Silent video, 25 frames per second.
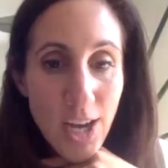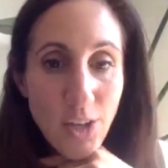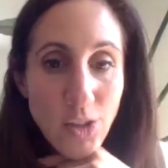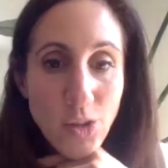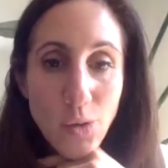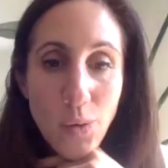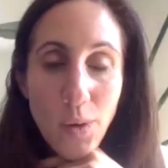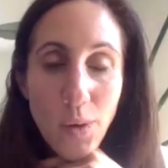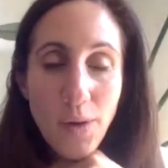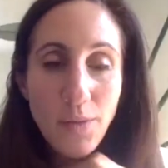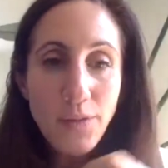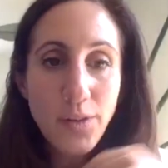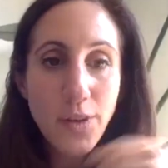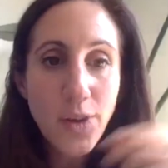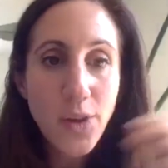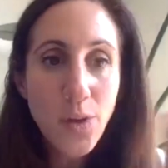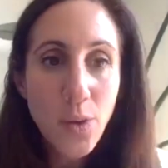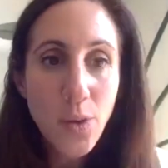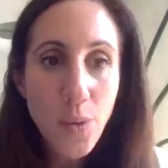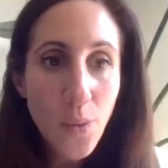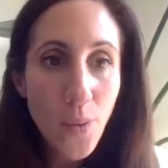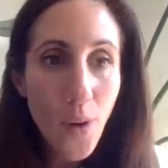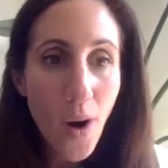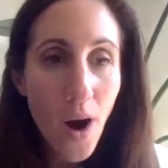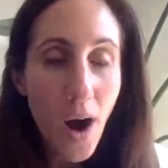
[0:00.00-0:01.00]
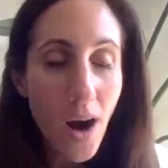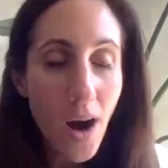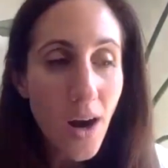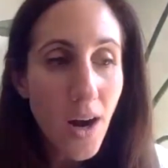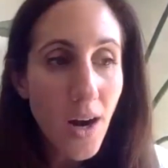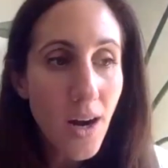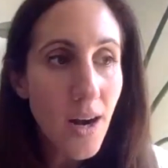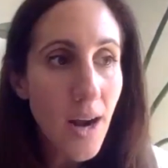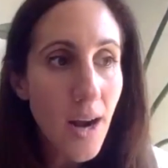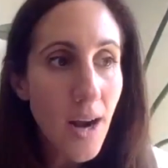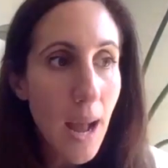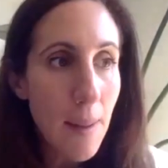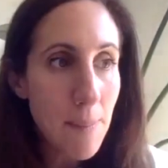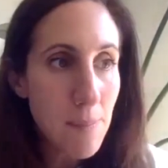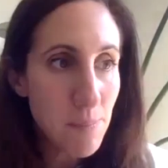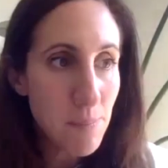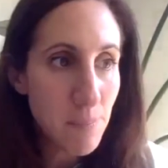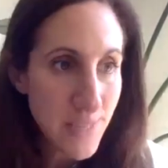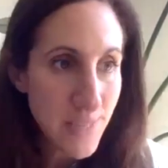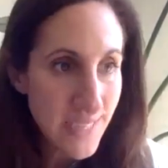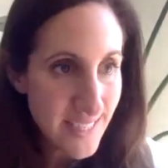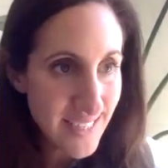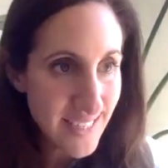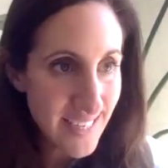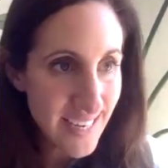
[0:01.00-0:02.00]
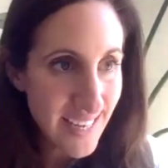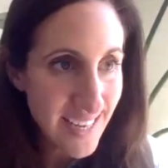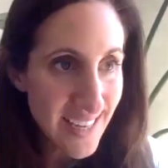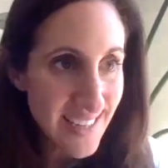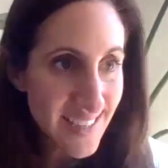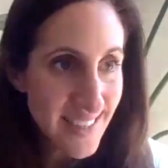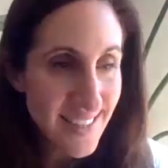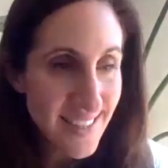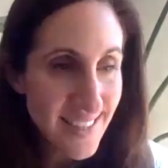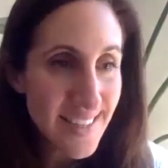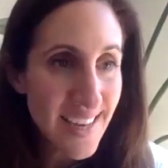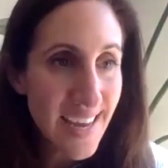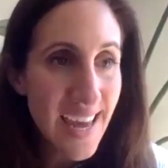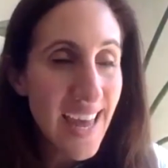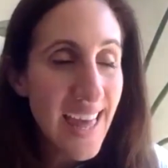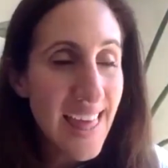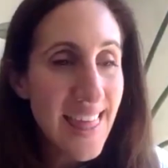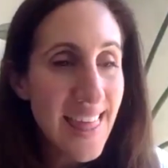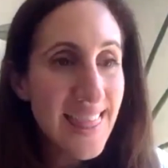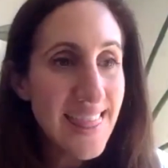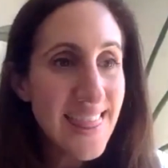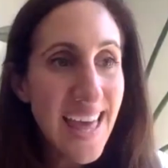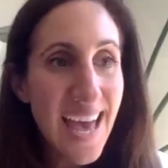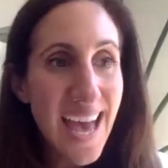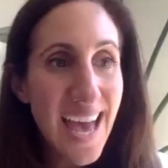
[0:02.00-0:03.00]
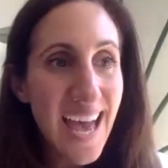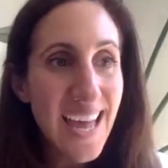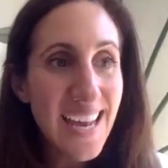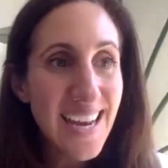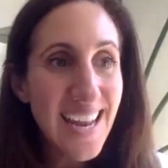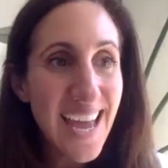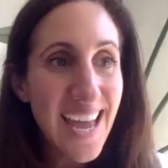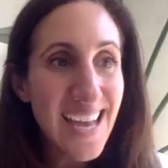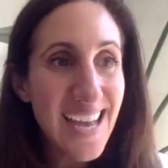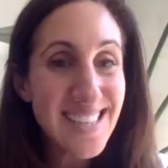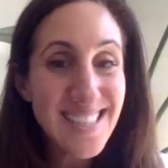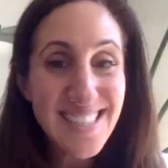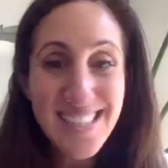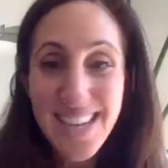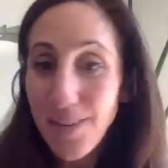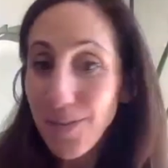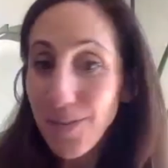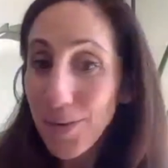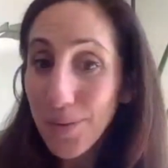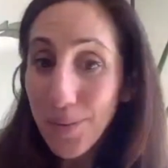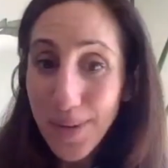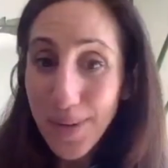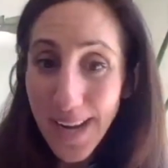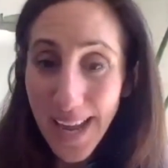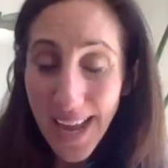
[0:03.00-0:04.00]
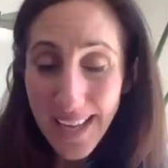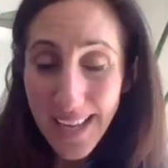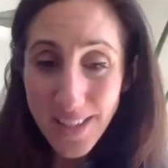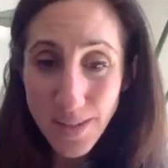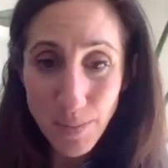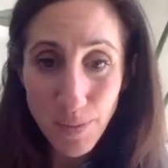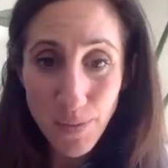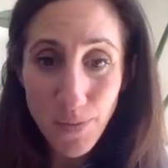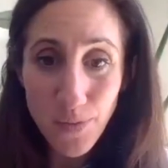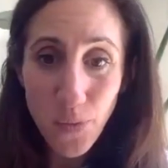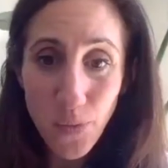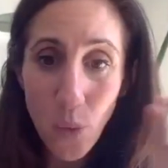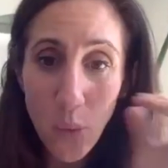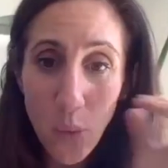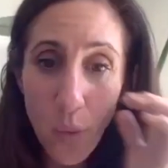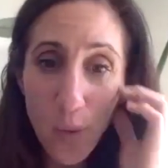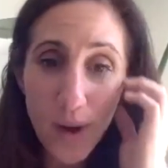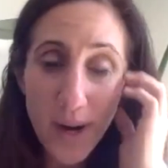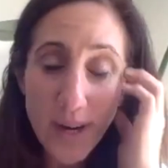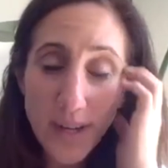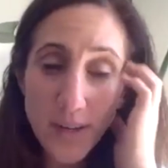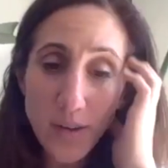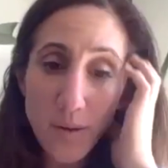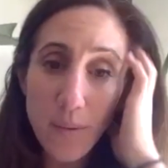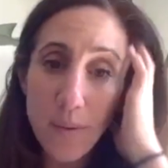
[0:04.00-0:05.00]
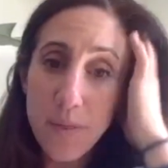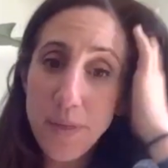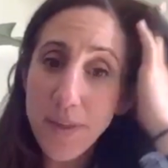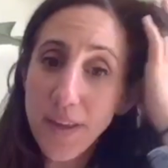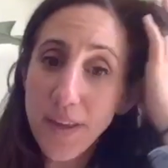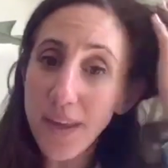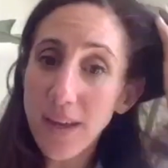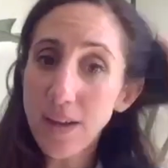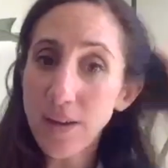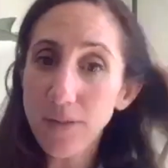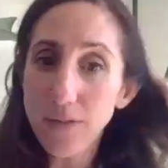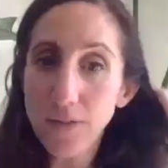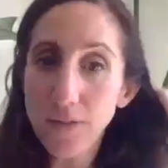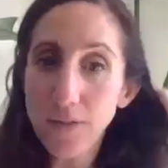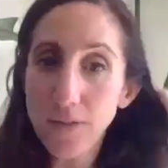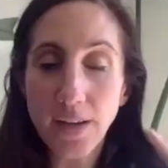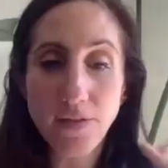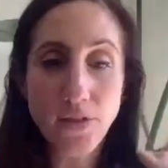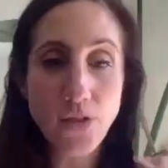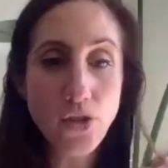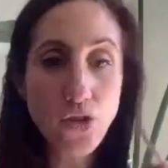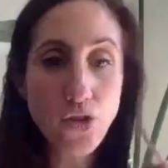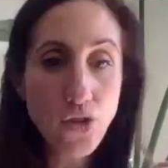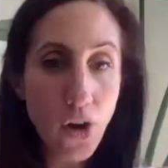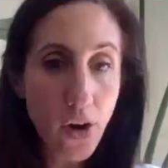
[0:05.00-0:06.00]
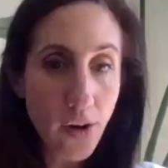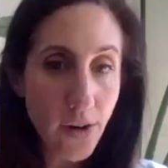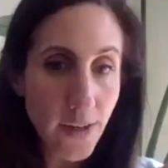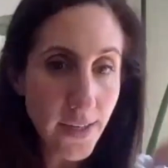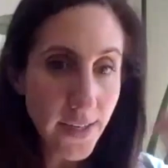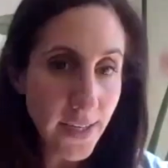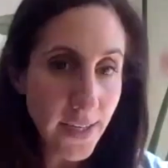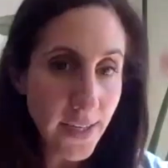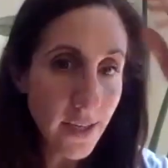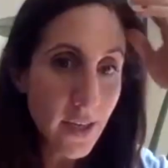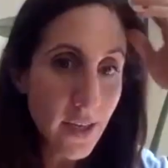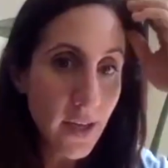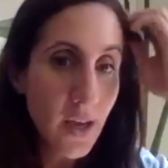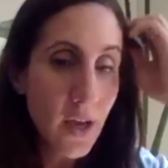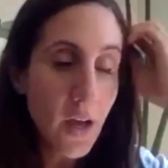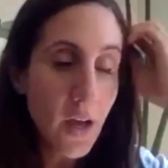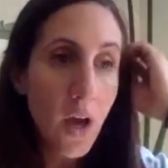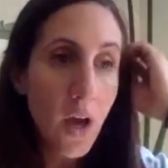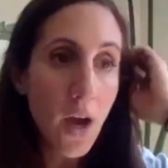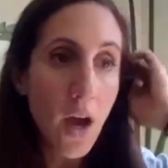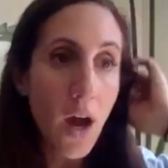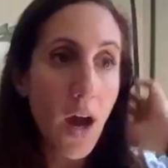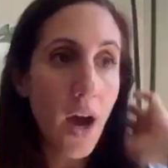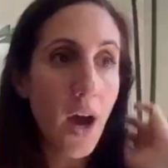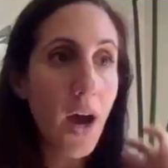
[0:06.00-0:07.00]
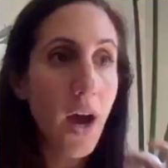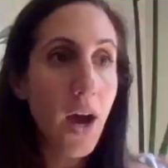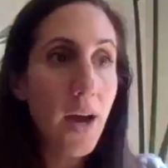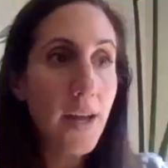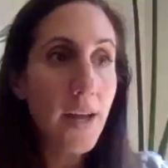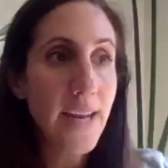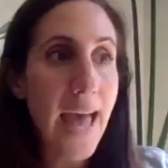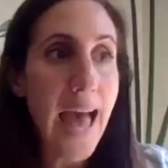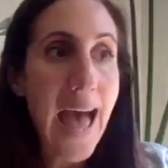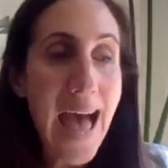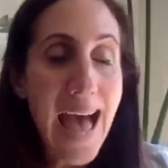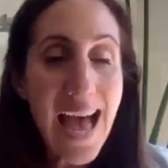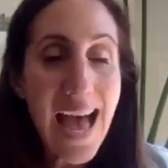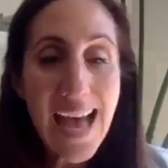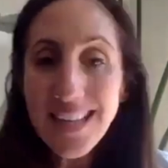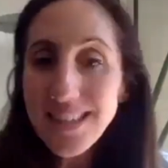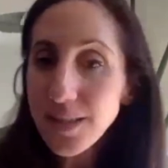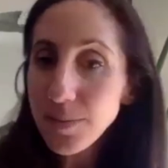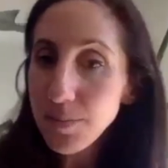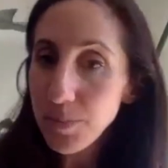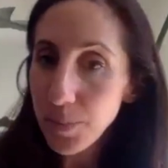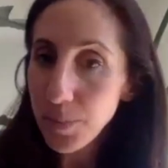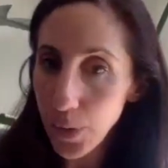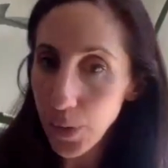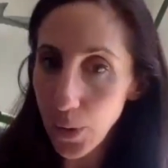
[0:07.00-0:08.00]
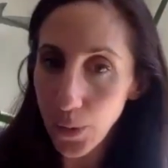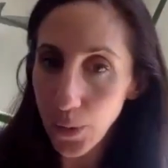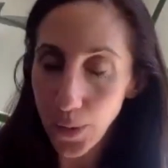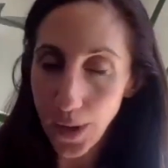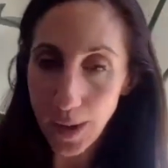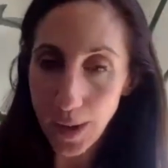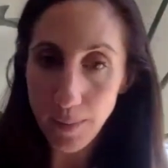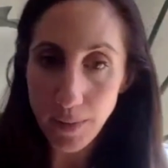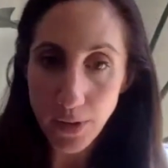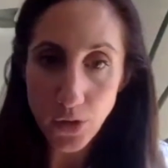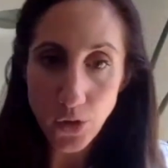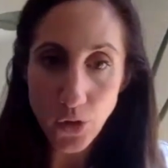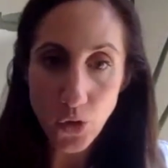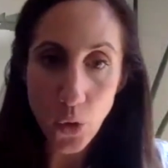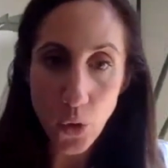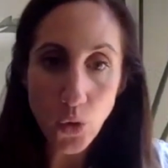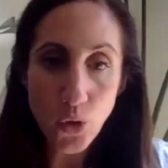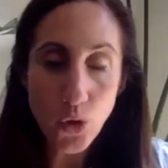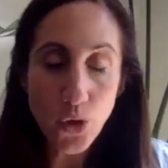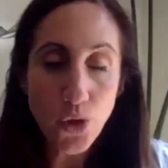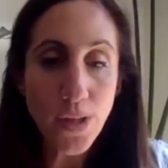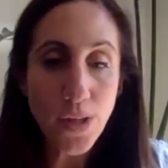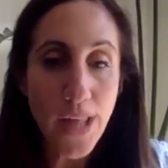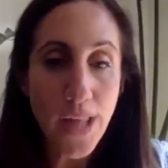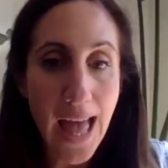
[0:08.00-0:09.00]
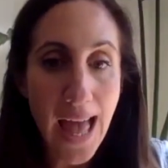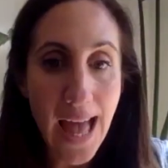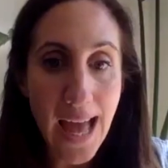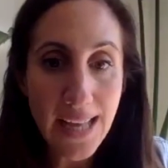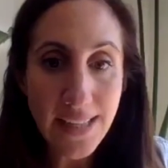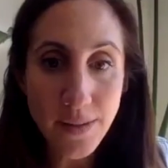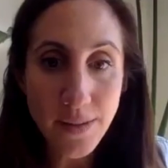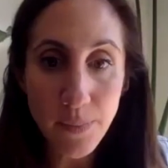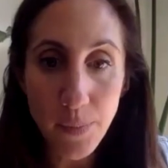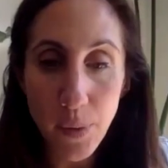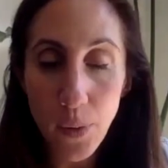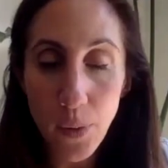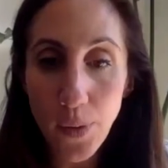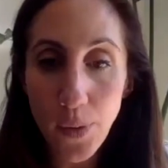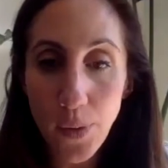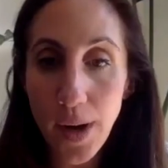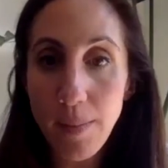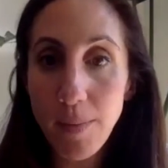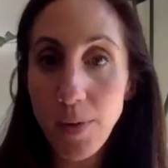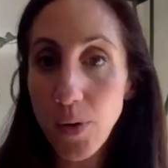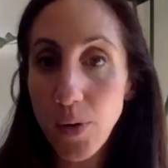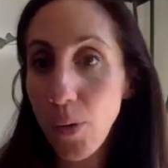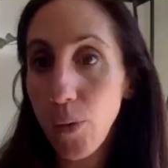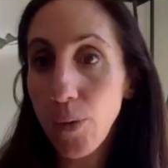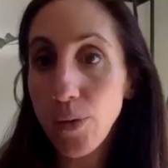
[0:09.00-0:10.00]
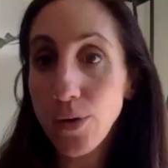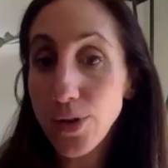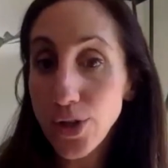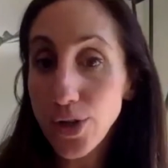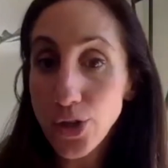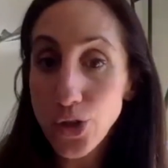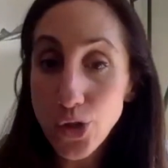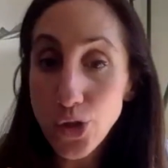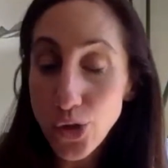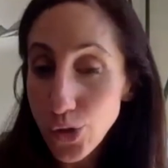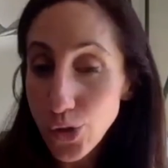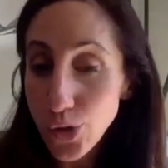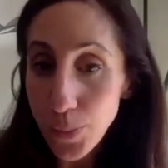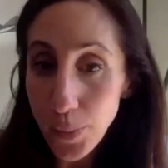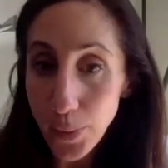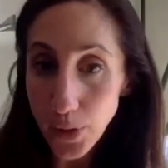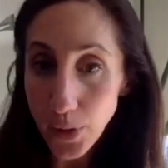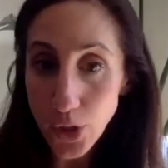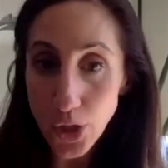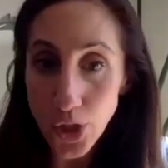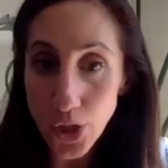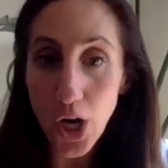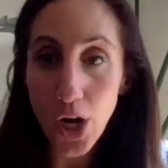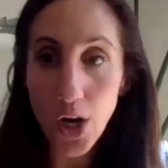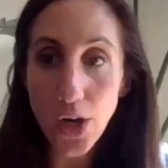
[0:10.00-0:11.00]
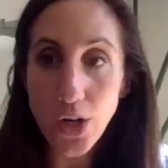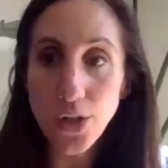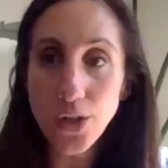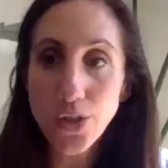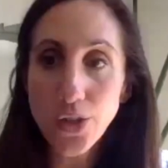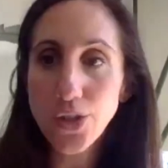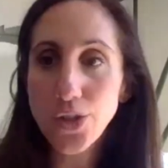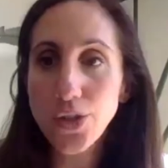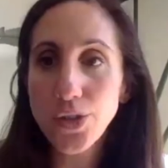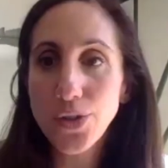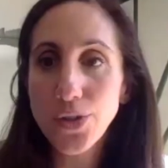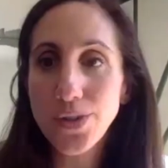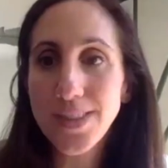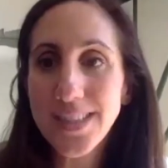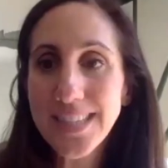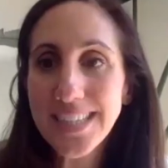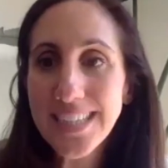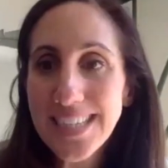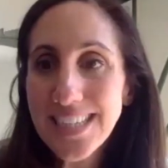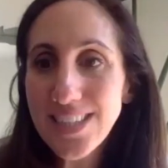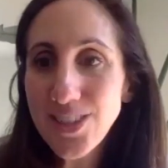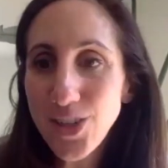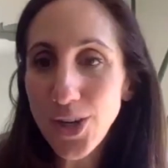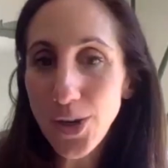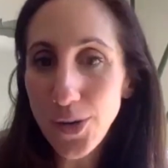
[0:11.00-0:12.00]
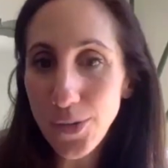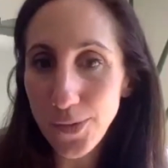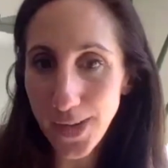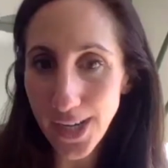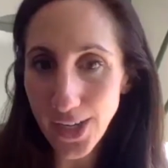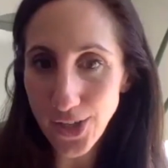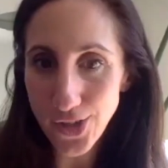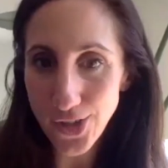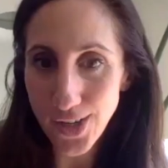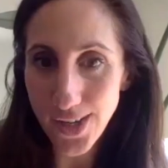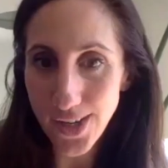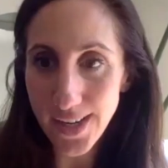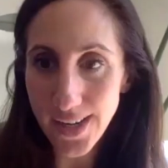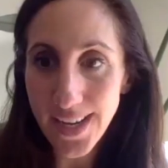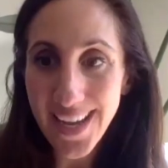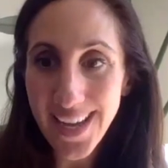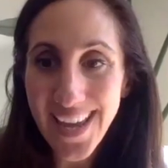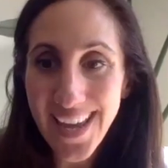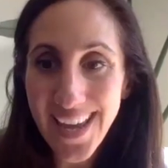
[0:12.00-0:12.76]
So, if you are a business that has never run ads before and you're thinking of kind of starting an ads program, a social ads program, in order to supercharge your lead generation,